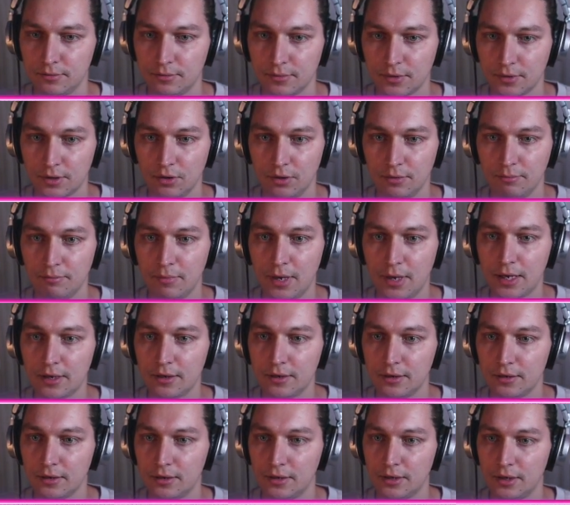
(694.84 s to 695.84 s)
Going back,
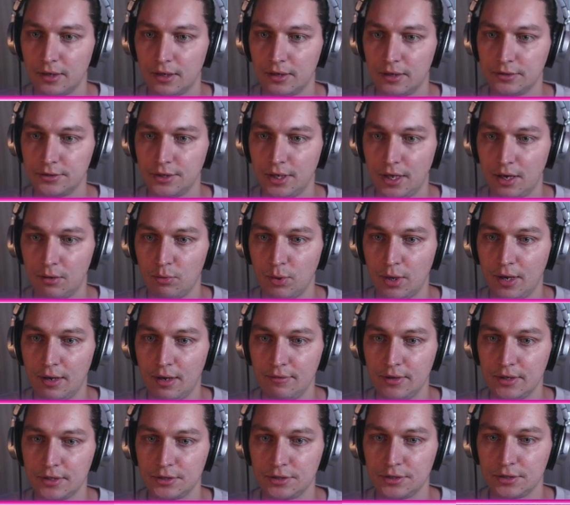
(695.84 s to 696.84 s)
so yeah, we
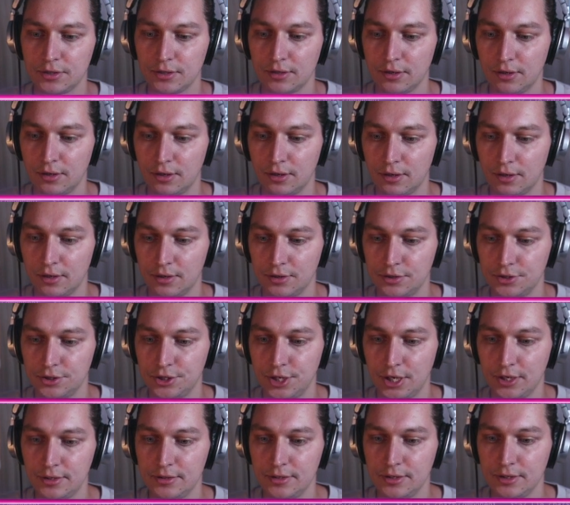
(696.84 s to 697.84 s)
have this
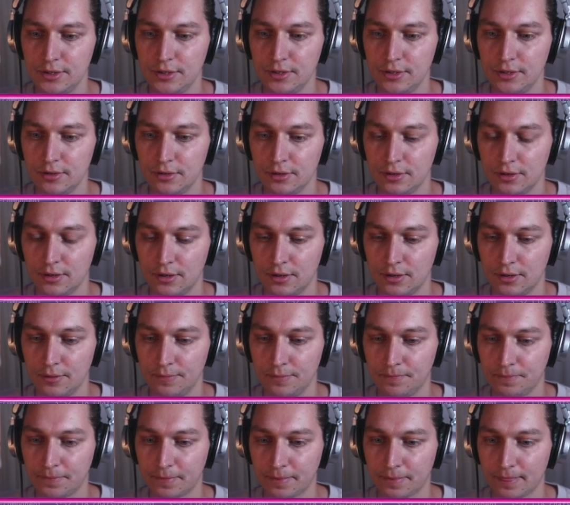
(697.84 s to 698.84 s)
Jetty
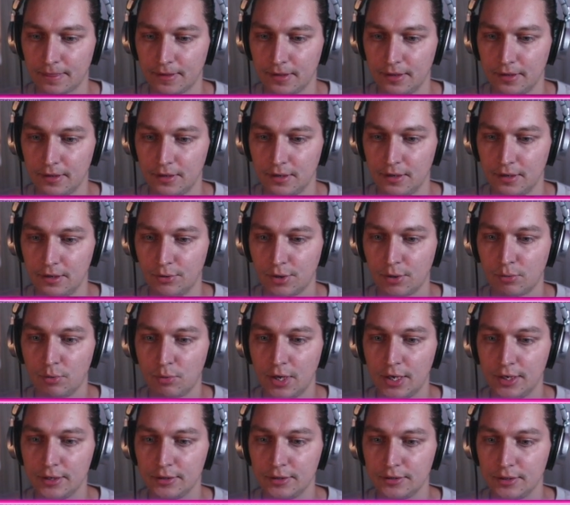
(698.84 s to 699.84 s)

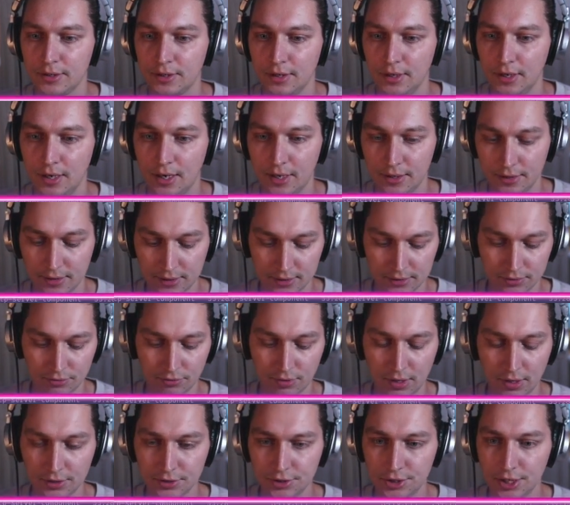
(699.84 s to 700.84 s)
required, and this
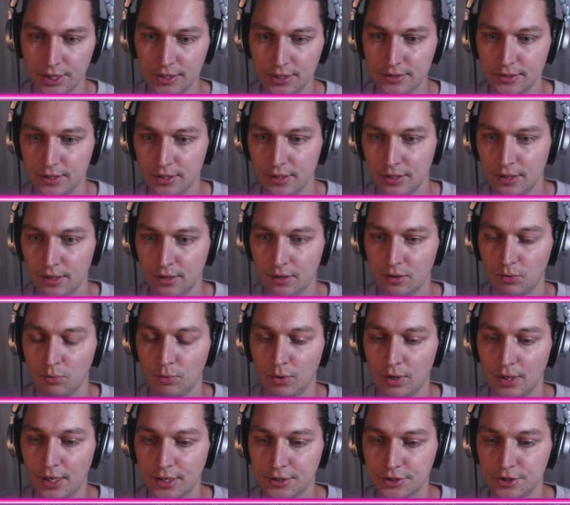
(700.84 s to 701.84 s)
run Jetty
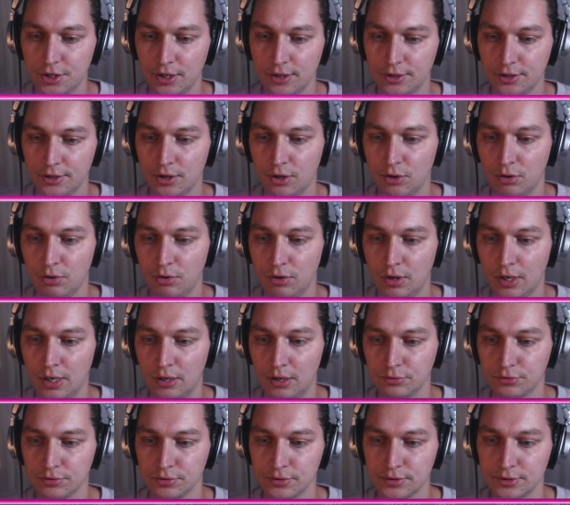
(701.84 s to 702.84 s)
will actually know
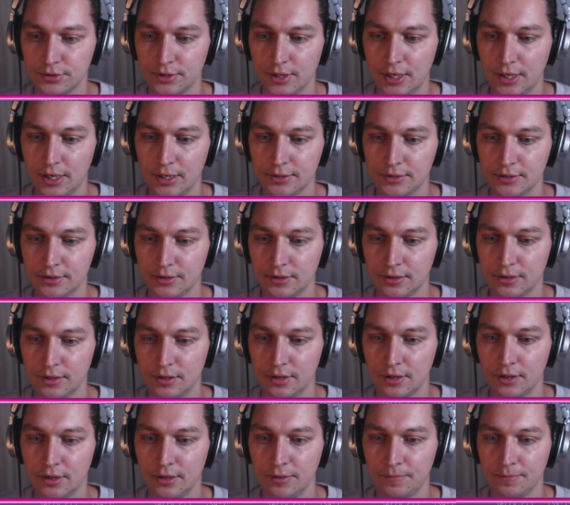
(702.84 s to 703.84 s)
how to start
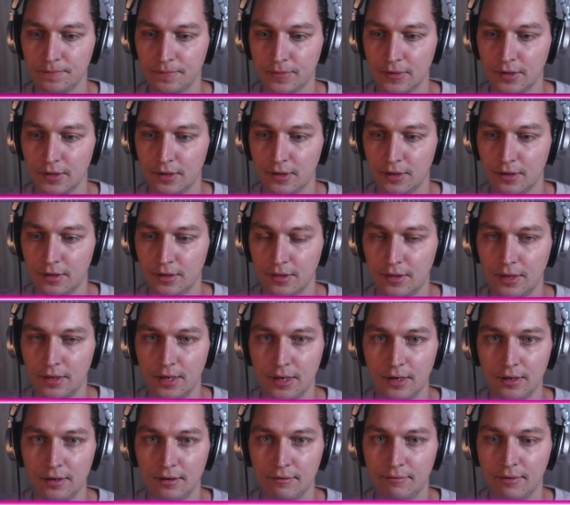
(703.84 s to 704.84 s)

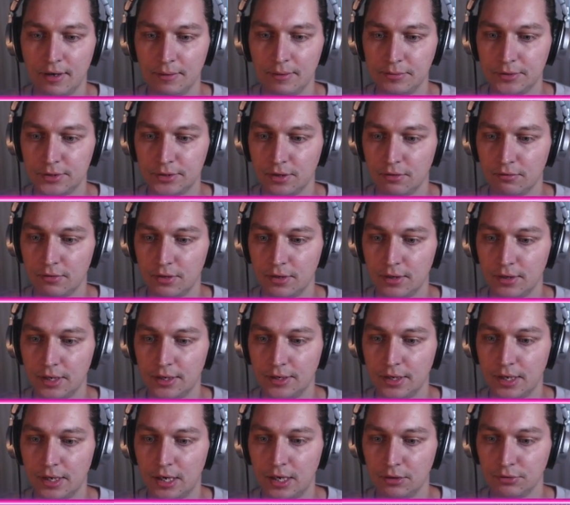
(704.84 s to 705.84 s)
the web server
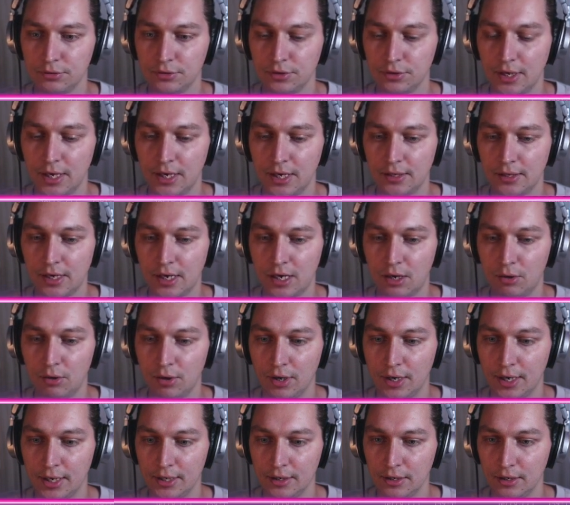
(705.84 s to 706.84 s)
and how to add our
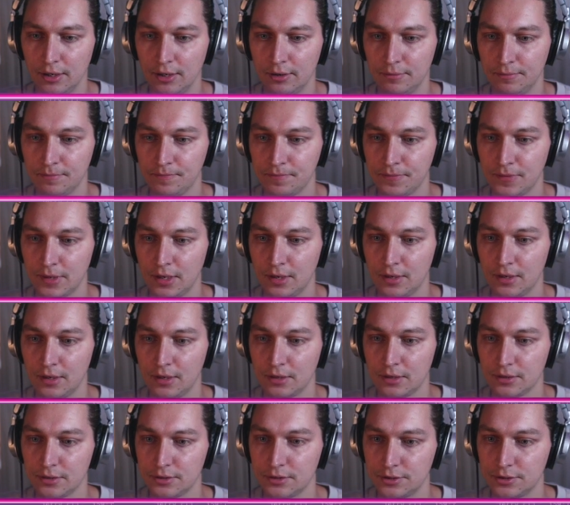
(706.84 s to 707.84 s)
handler.
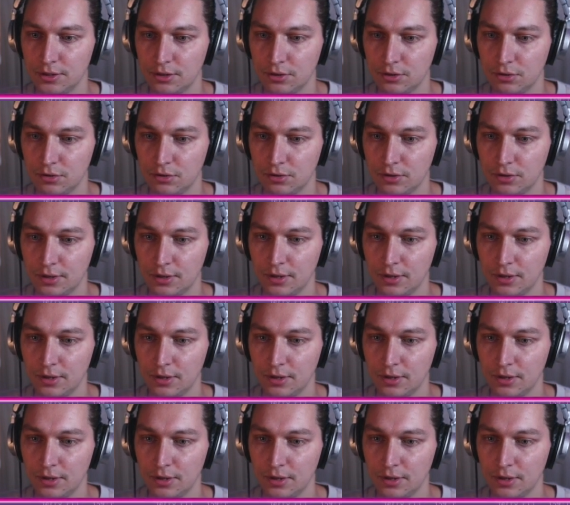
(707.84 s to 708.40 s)
So